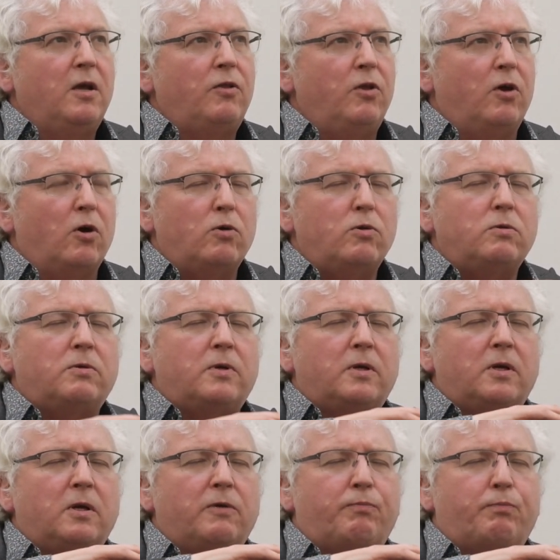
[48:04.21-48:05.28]
The whole
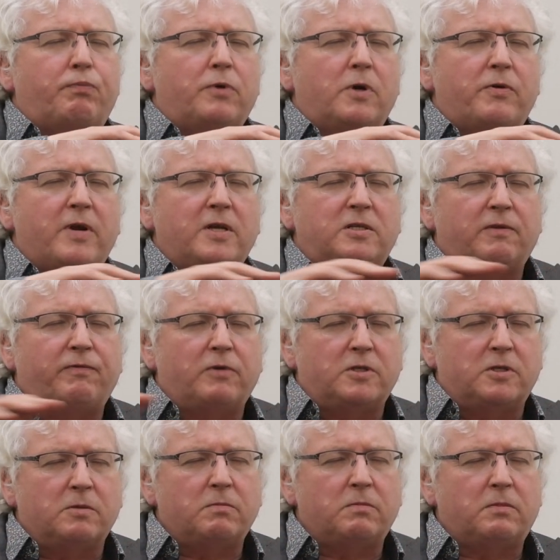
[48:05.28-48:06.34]
of
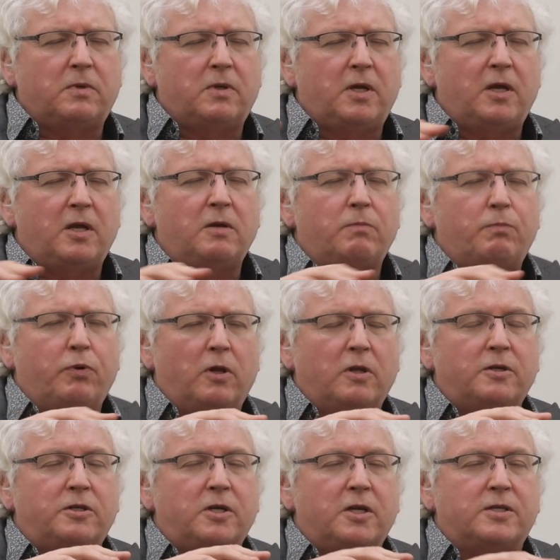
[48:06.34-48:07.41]
progressivism in
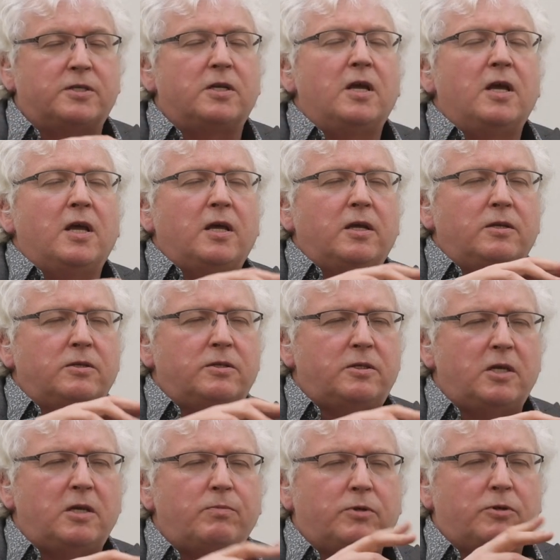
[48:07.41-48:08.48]
politics
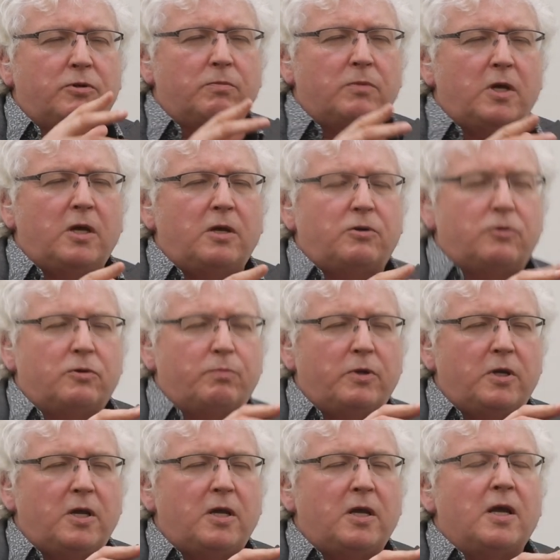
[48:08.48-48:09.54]
seems to me to
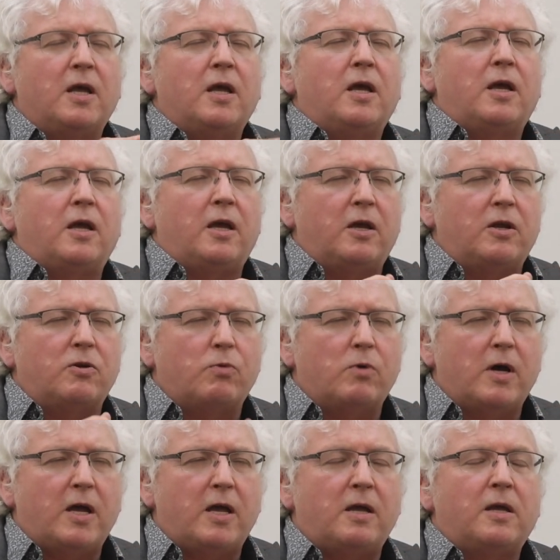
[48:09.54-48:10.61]
be, in a
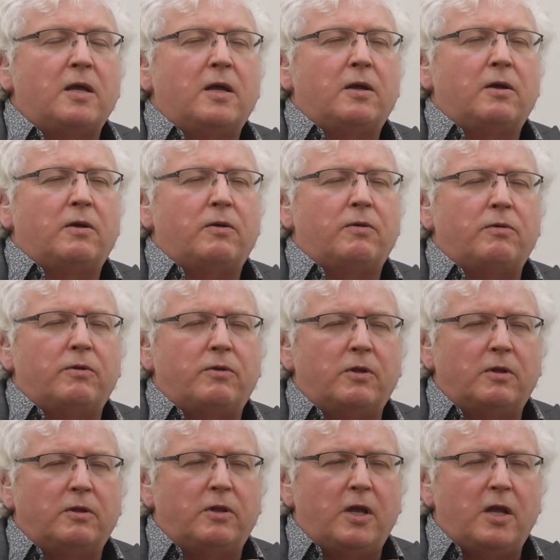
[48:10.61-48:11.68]
way,
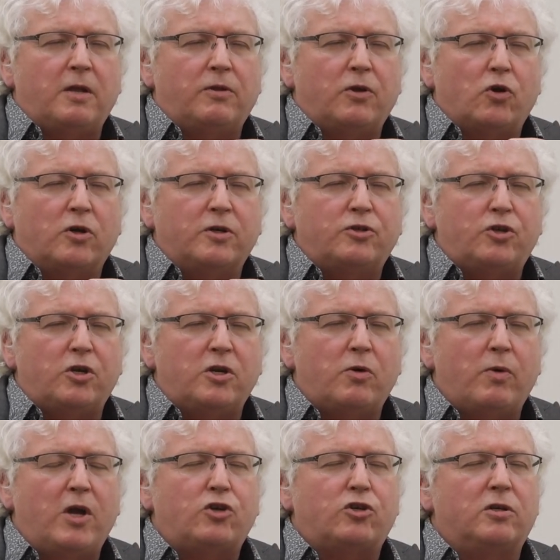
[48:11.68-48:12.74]
the, the
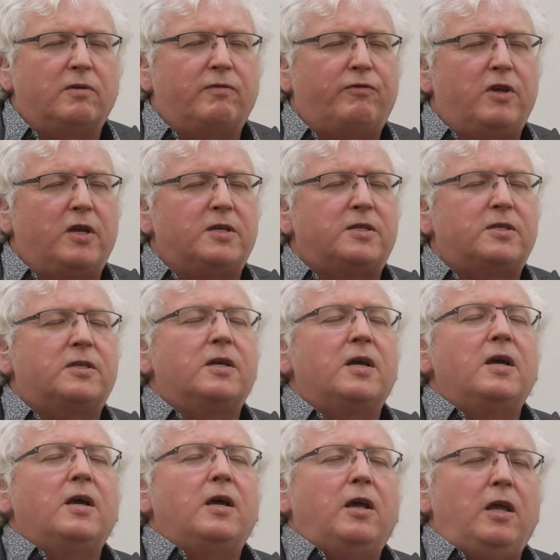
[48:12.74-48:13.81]
continuation of this,
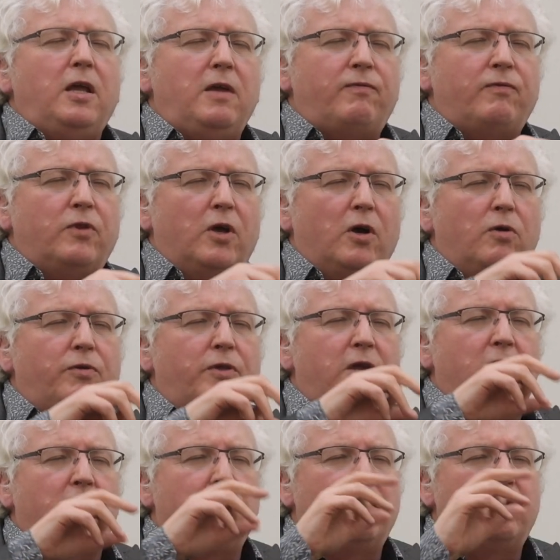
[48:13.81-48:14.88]
even though
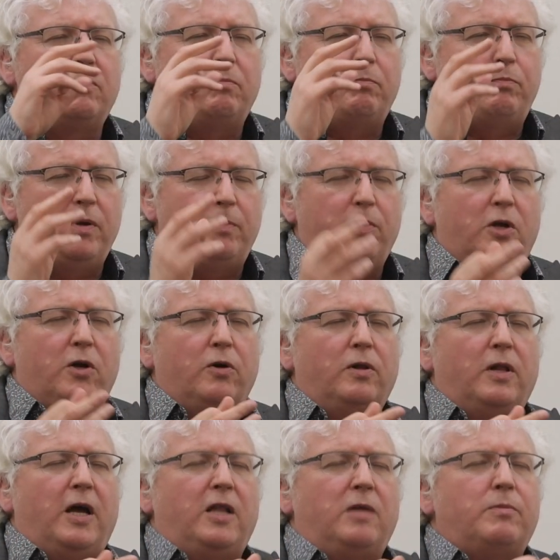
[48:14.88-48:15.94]
the
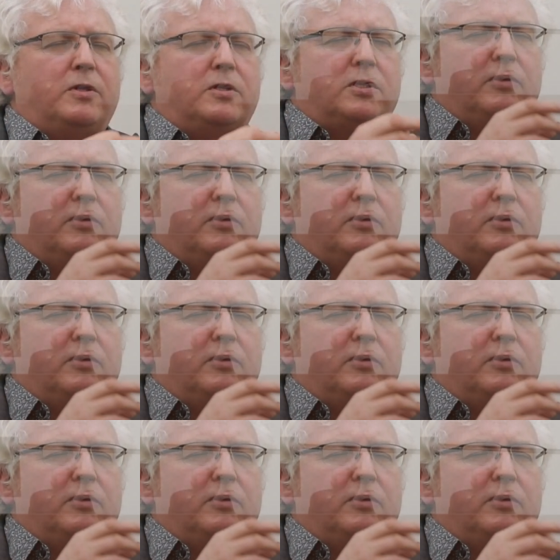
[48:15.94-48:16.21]
biblical elements